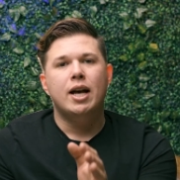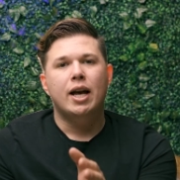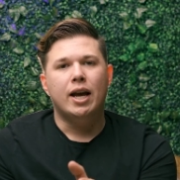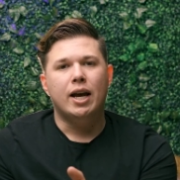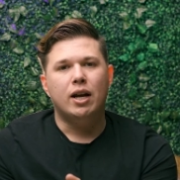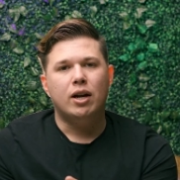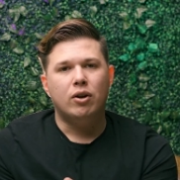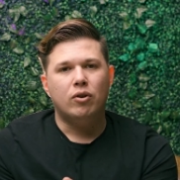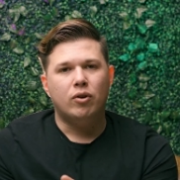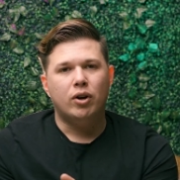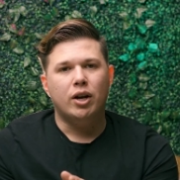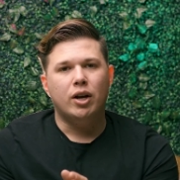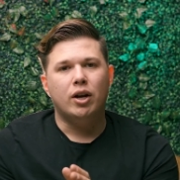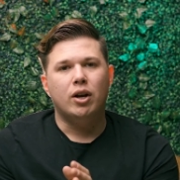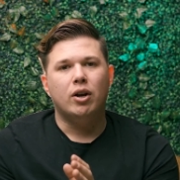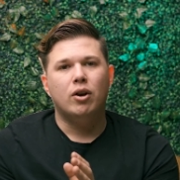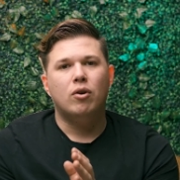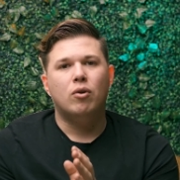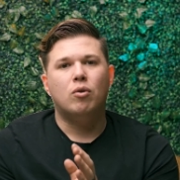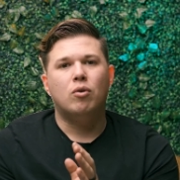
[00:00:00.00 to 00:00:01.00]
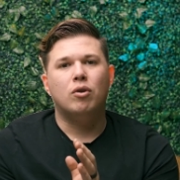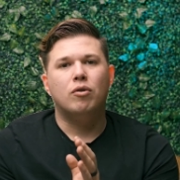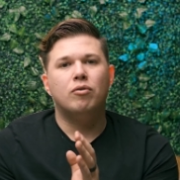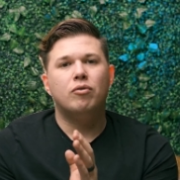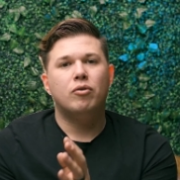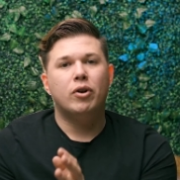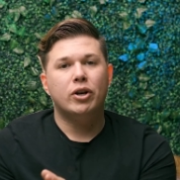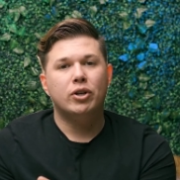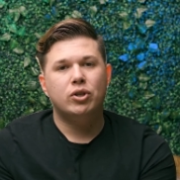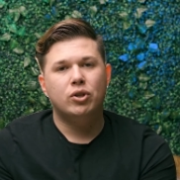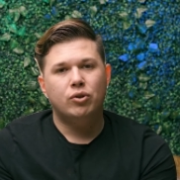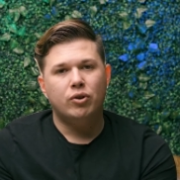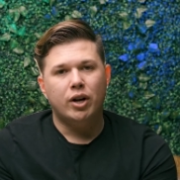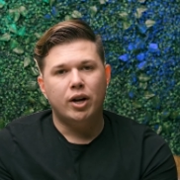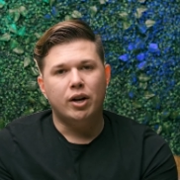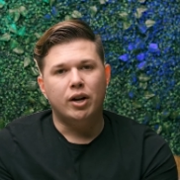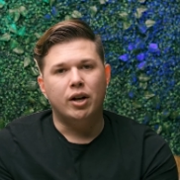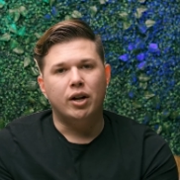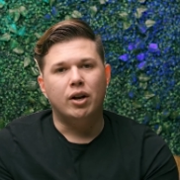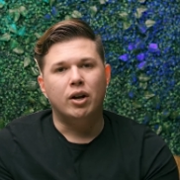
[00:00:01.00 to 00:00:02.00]
angry or
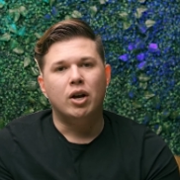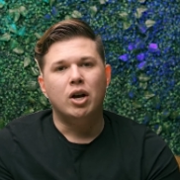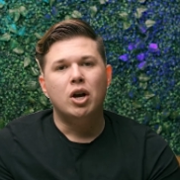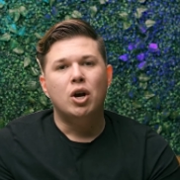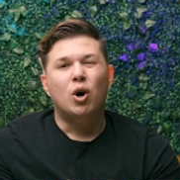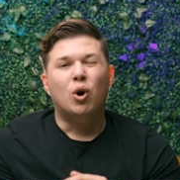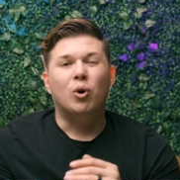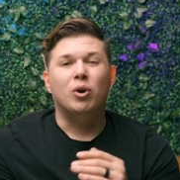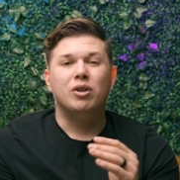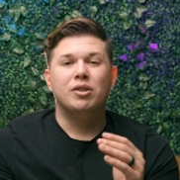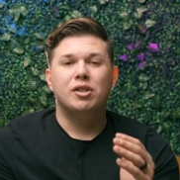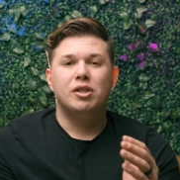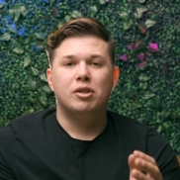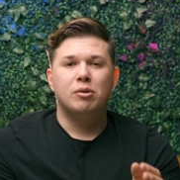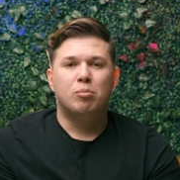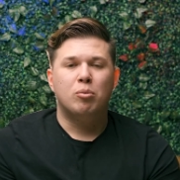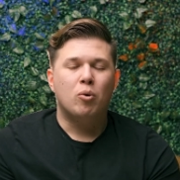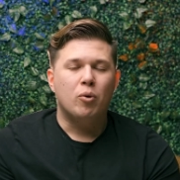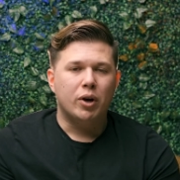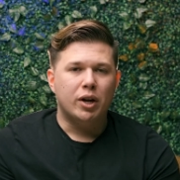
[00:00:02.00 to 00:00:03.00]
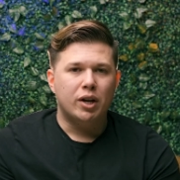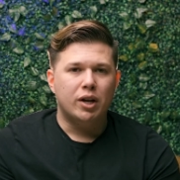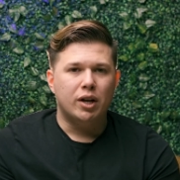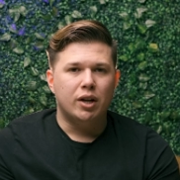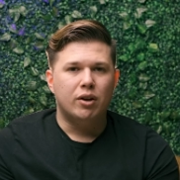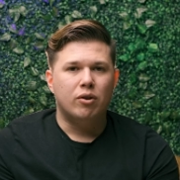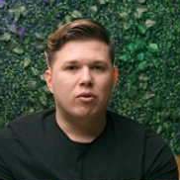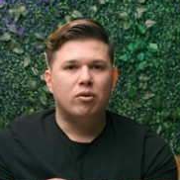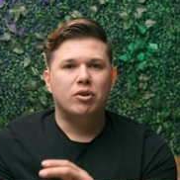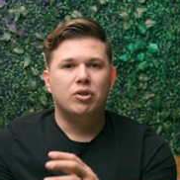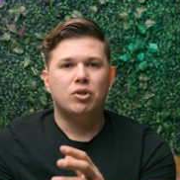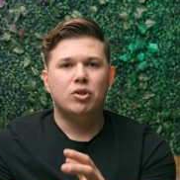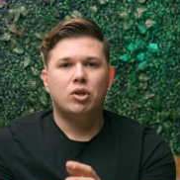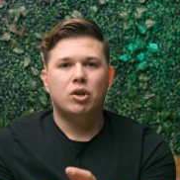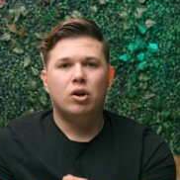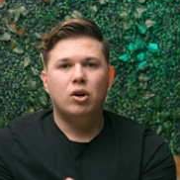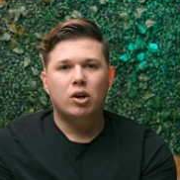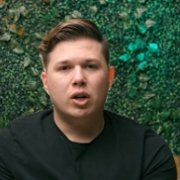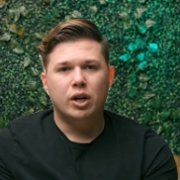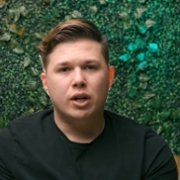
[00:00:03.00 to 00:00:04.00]
frustrated or disappointed or
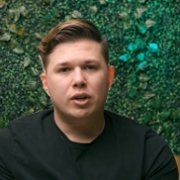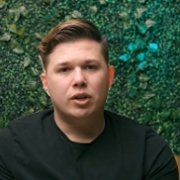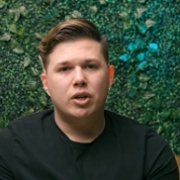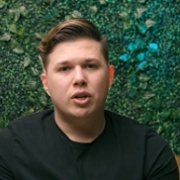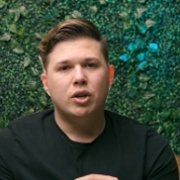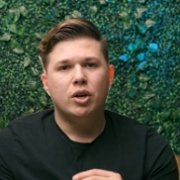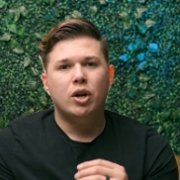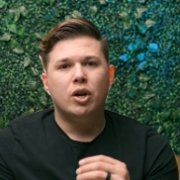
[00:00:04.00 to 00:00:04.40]
discouraged,